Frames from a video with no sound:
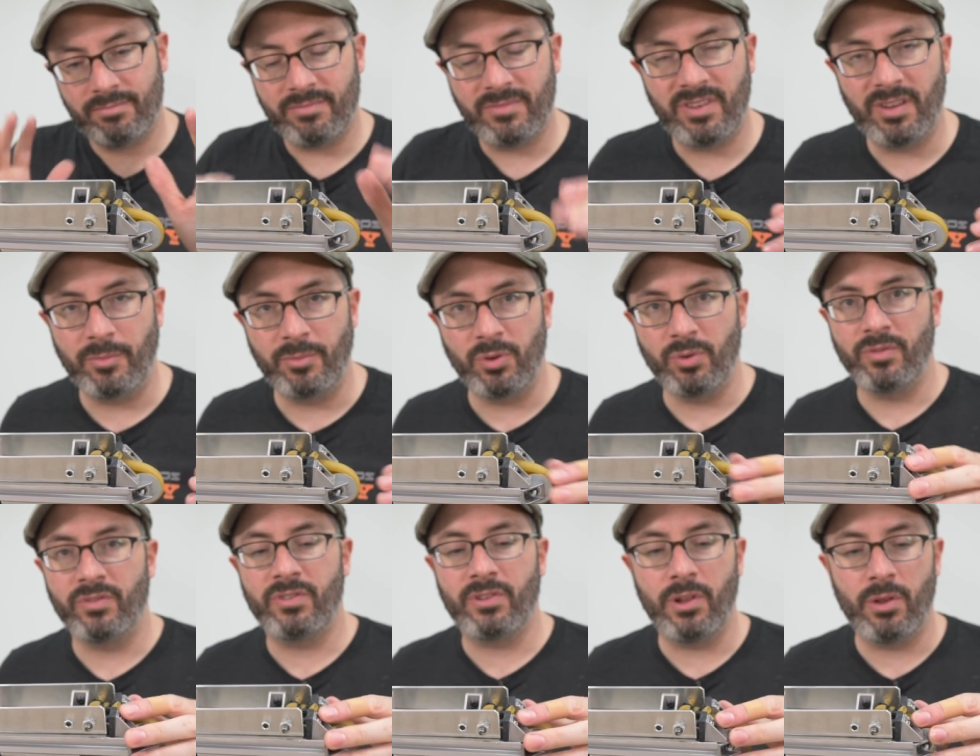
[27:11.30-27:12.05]
seem
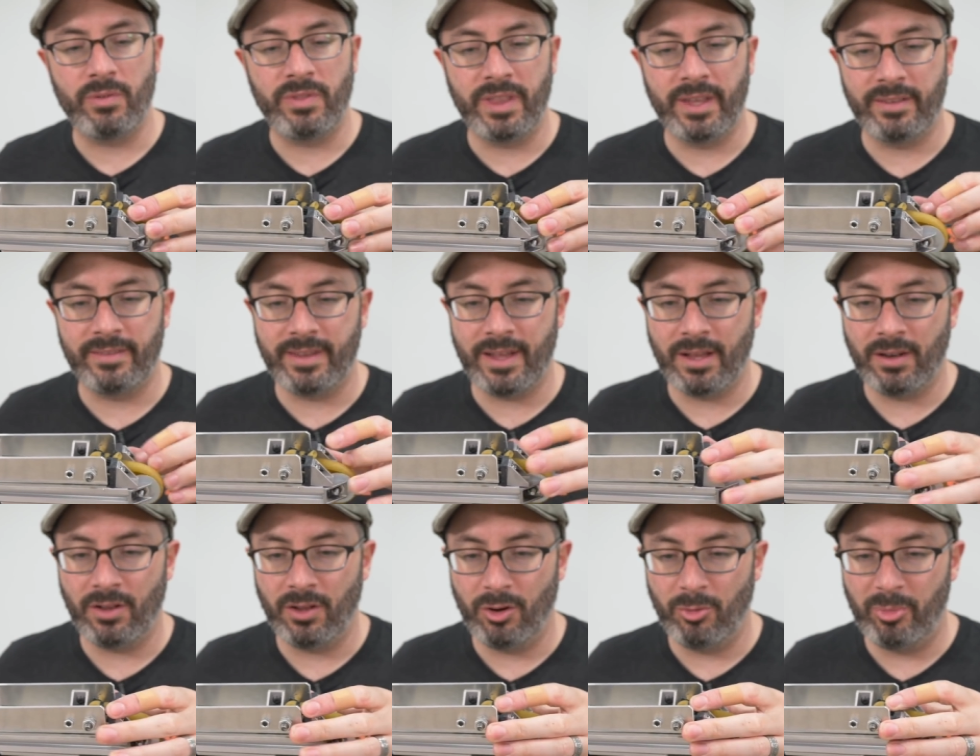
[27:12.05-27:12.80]
to have slowed things
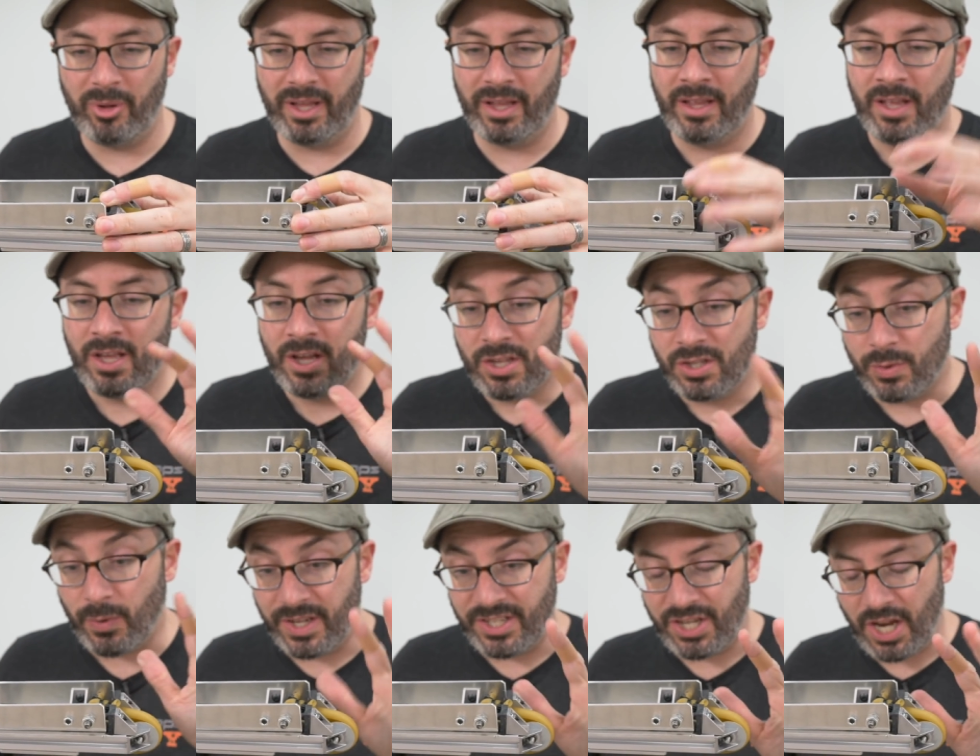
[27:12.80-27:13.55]
down a little bit.
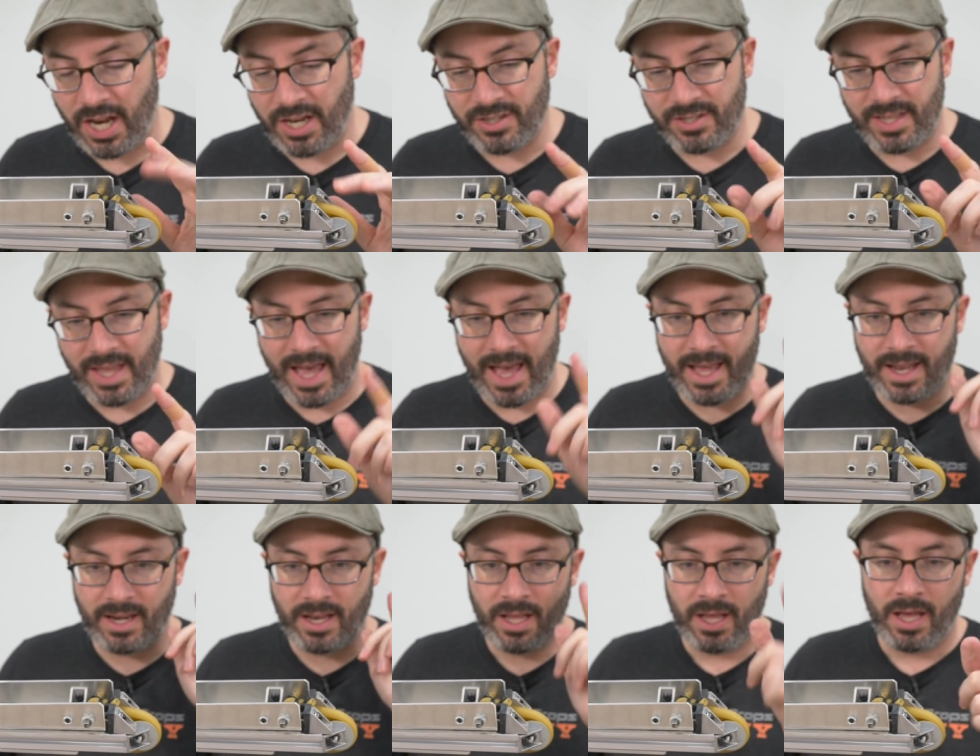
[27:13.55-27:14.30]
So we changed
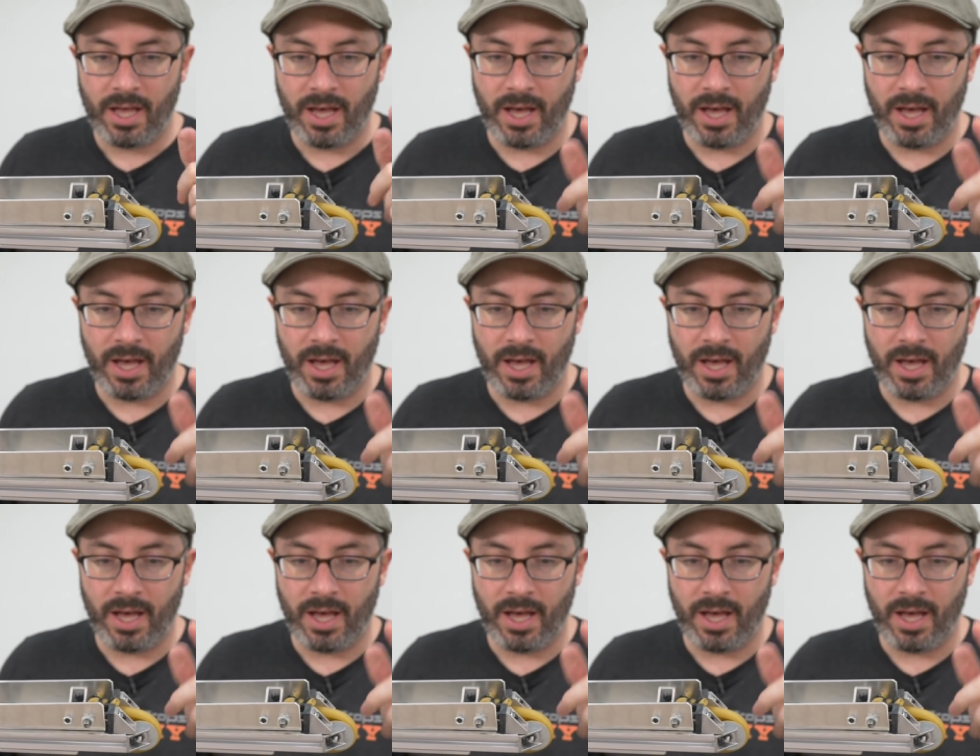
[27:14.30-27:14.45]
that.